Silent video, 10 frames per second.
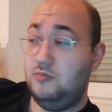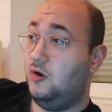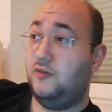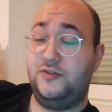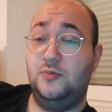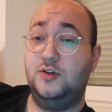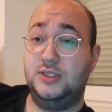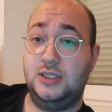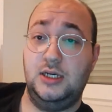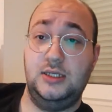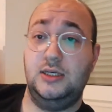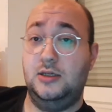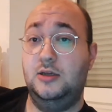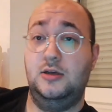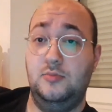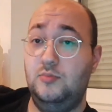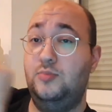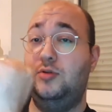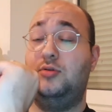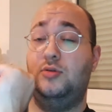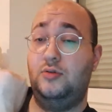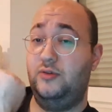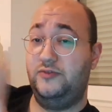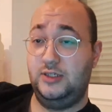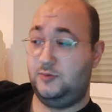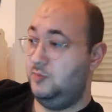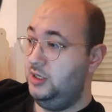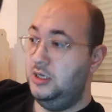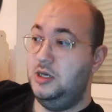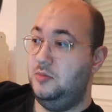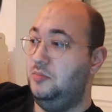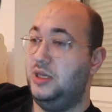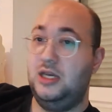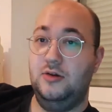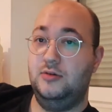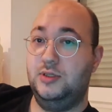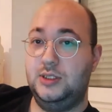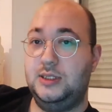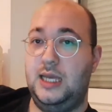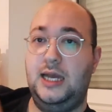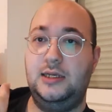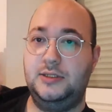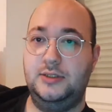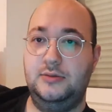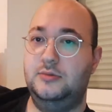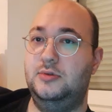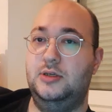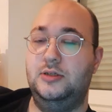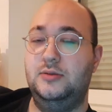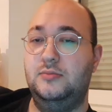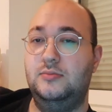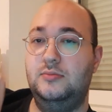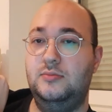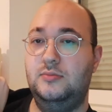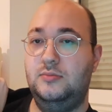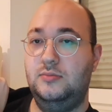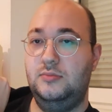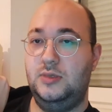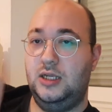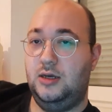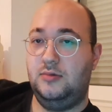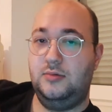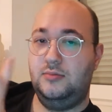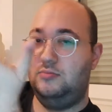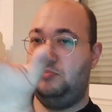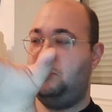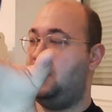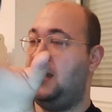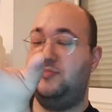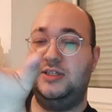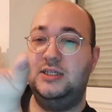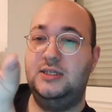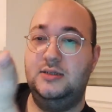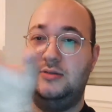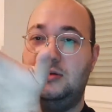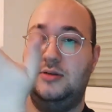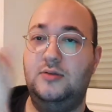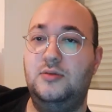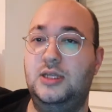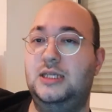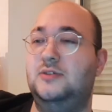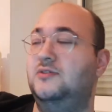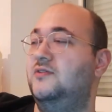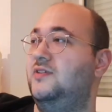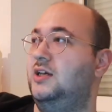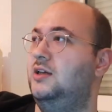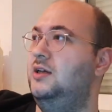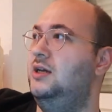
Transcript: off to one side, and bought all of this beer and snacks and you know, Pepsi and all that sort of thing.